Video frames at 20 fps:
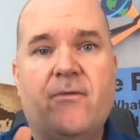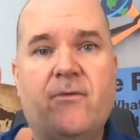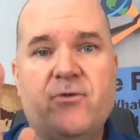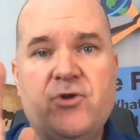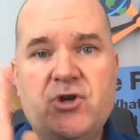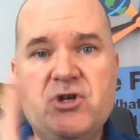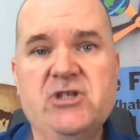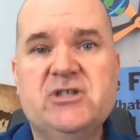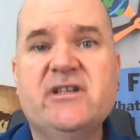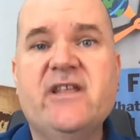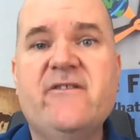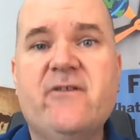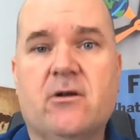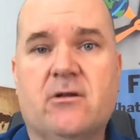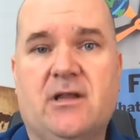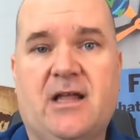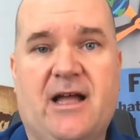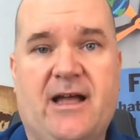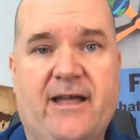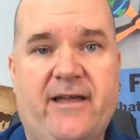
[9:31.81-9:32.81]
usually they're
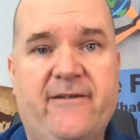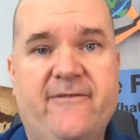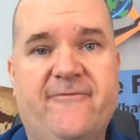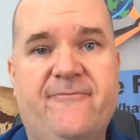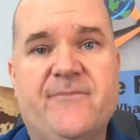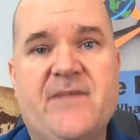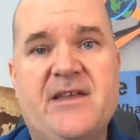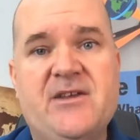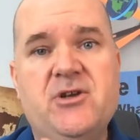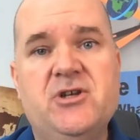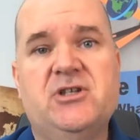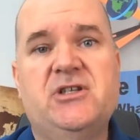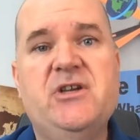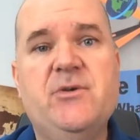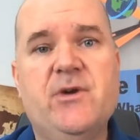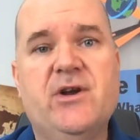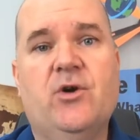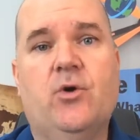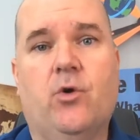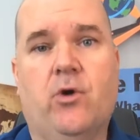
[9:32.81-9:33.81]
live and usually
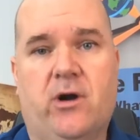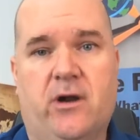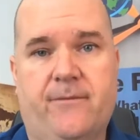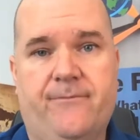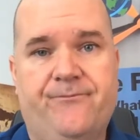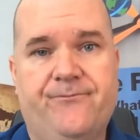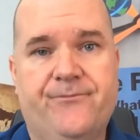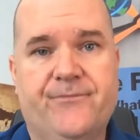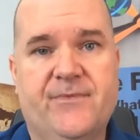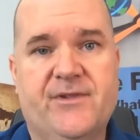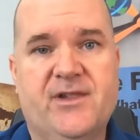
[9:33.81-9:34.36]
you record them.